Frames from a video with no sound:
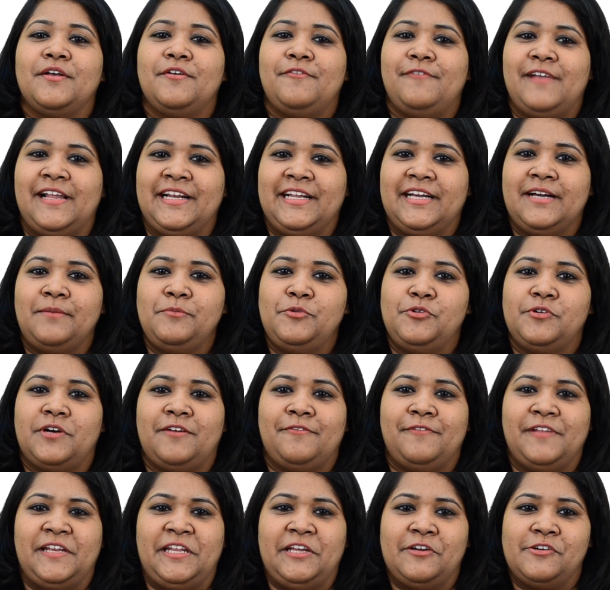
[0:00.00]
Welcome to
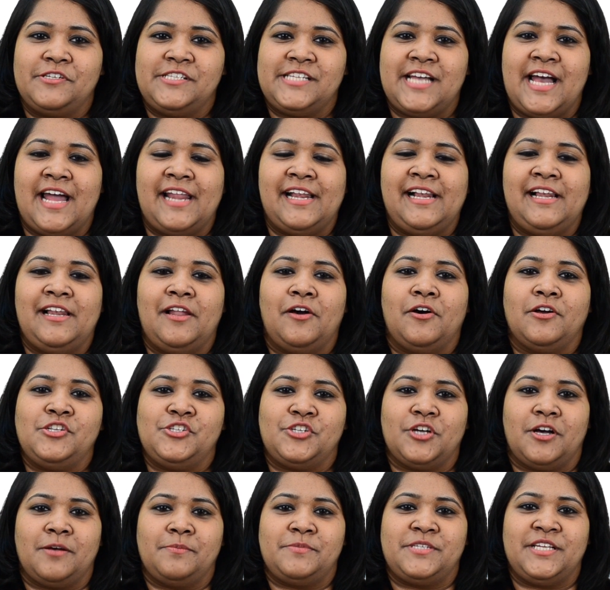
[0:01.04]
our video channel on
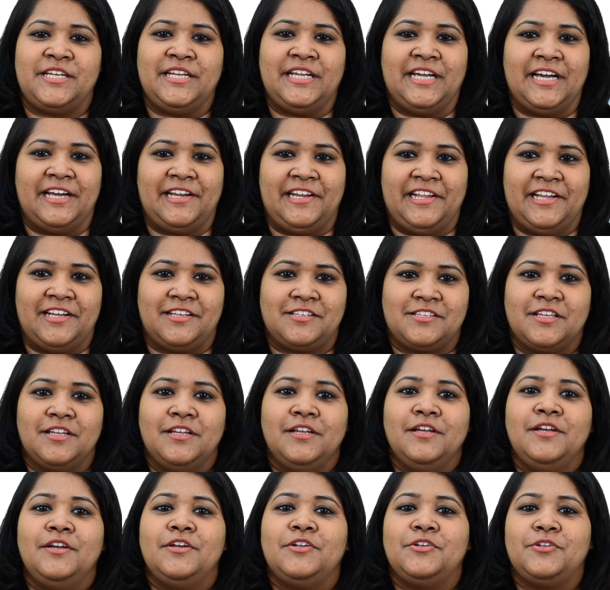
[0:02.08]
jobs and careers.
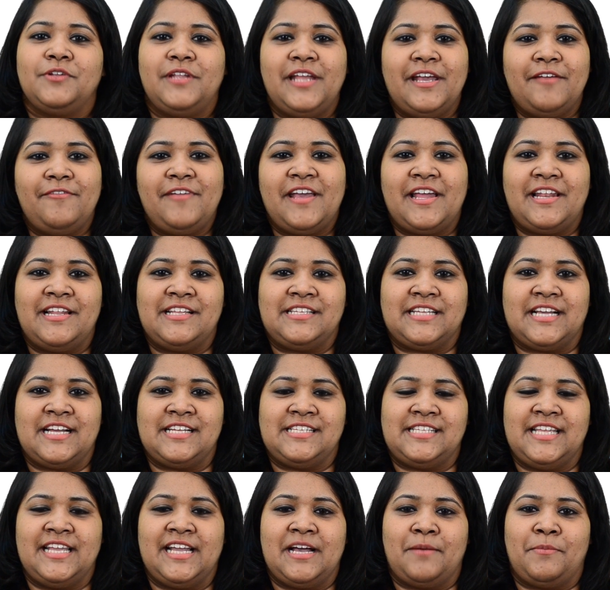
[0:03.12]
Today we are
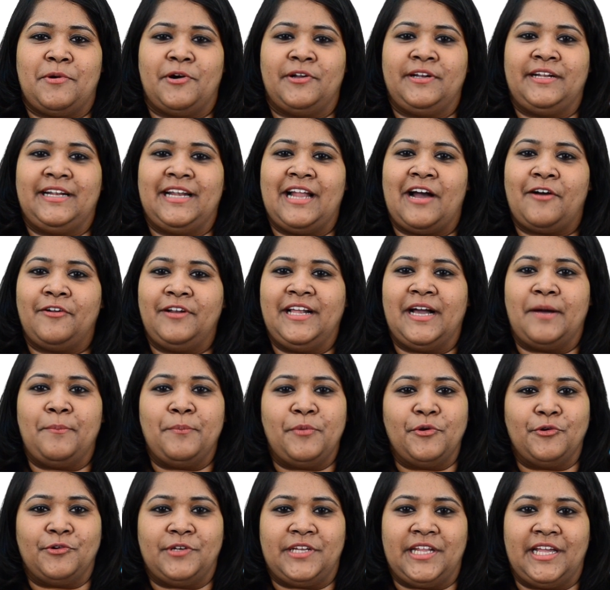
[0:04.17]
discussing about cloud
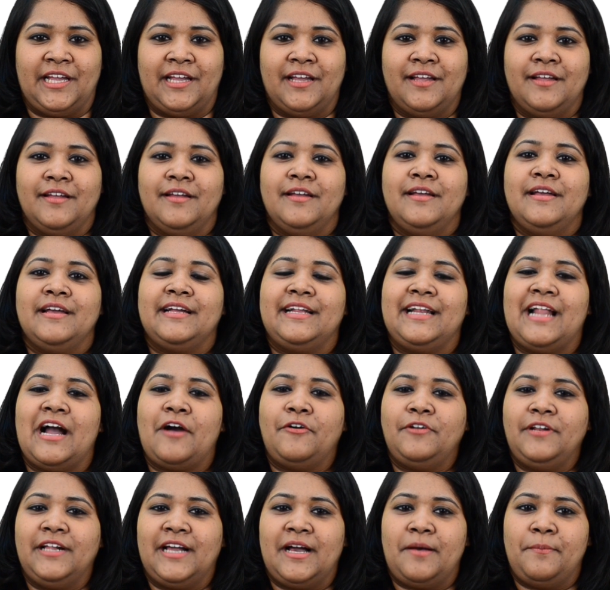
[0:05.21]
computing.
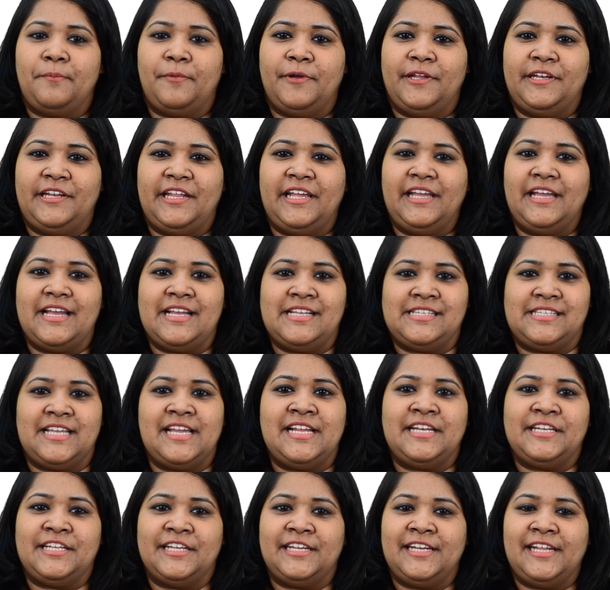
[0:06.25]
Cloud computing is
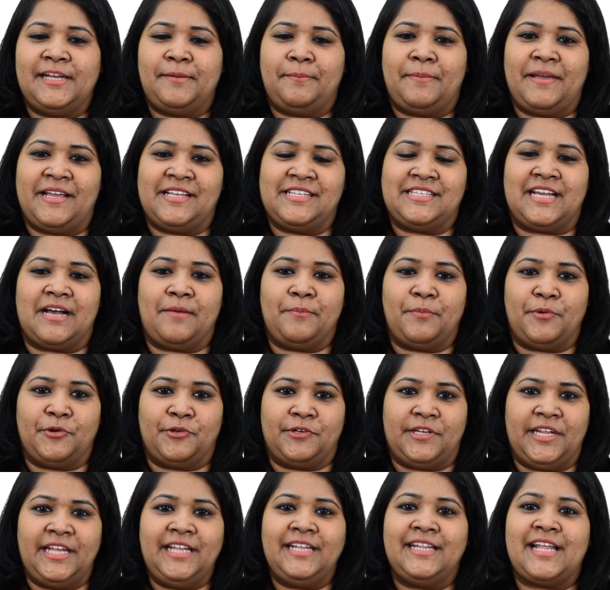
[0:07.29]
internet-based
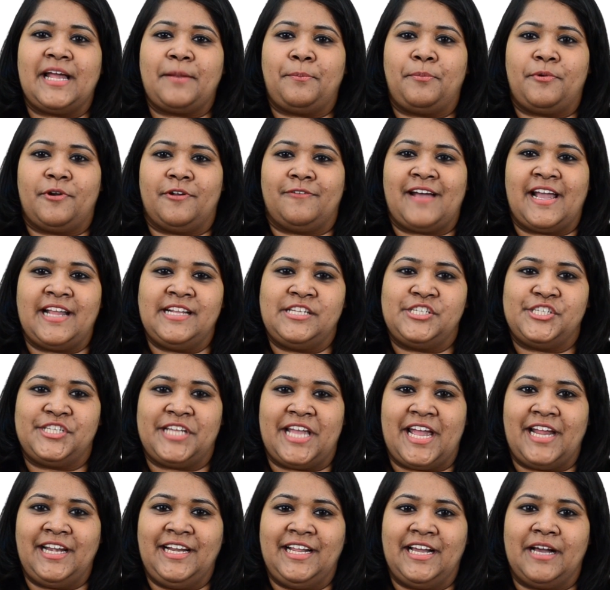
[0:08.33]
computing that provides
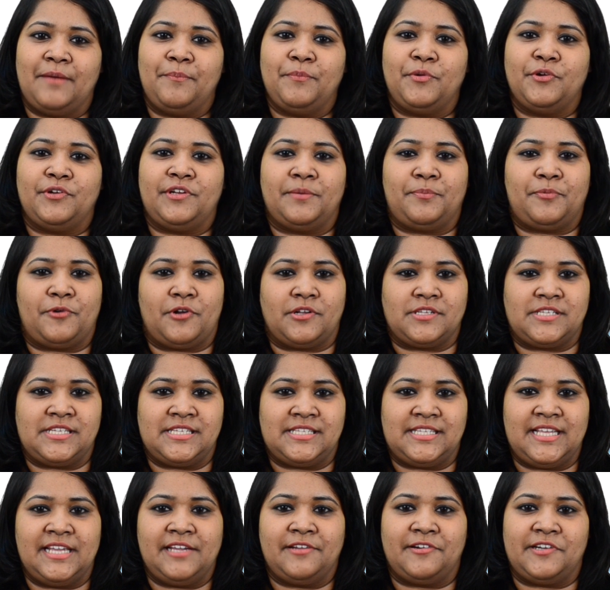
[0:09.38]
shared computer
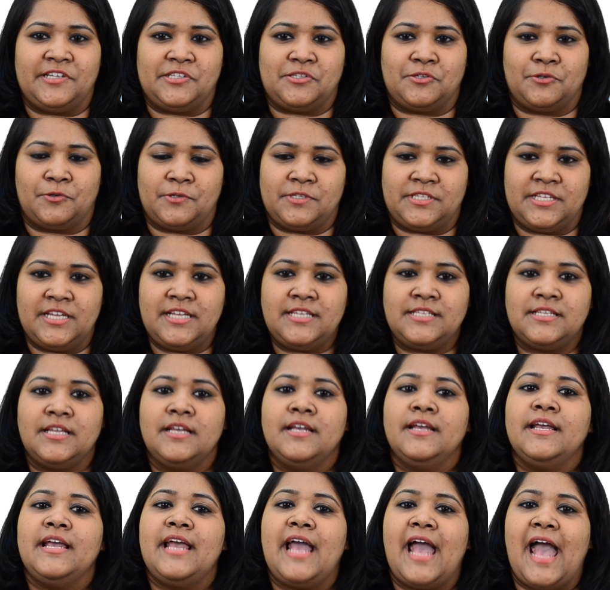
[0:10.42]
processing resources
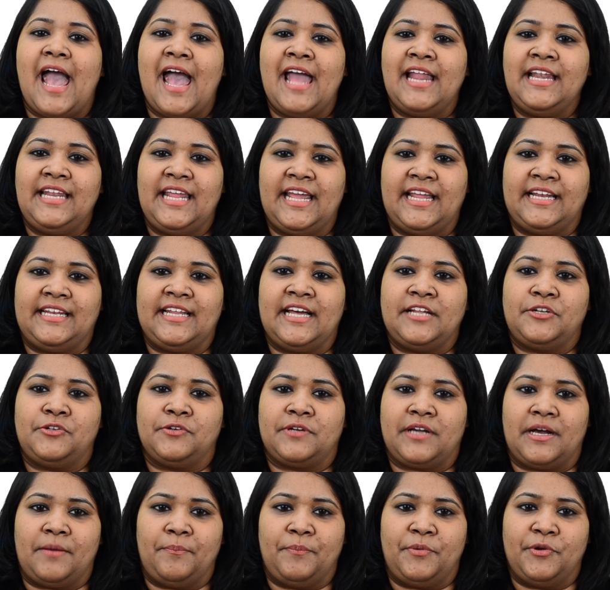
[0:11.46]
and data to
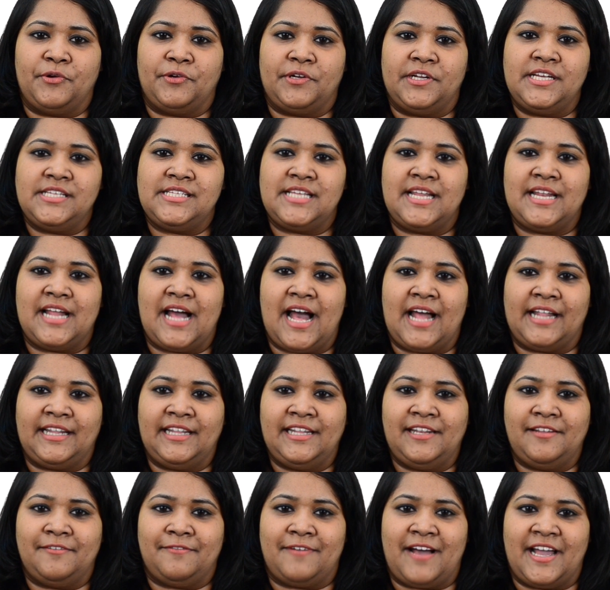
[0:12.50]
computers and
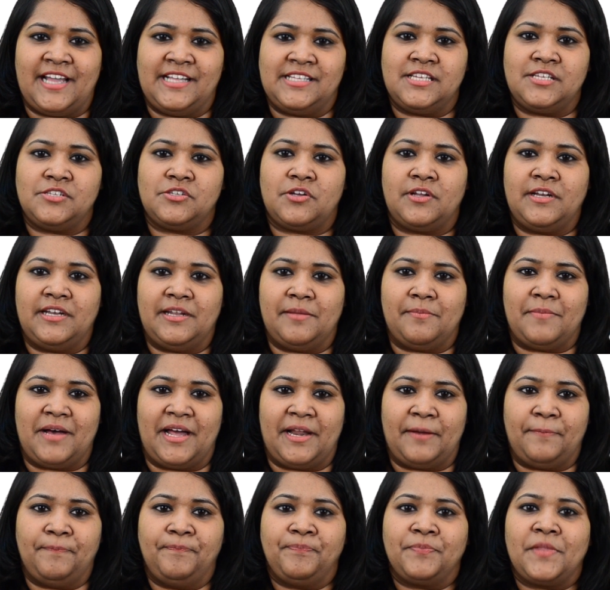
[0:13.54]
other devices on
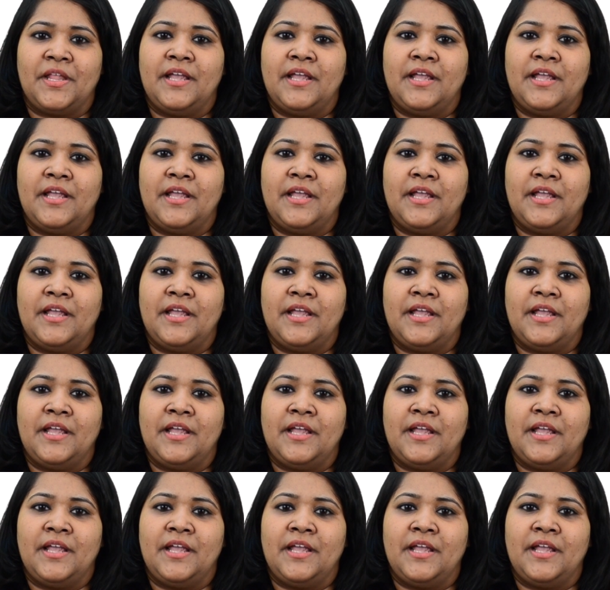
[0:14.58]
demand.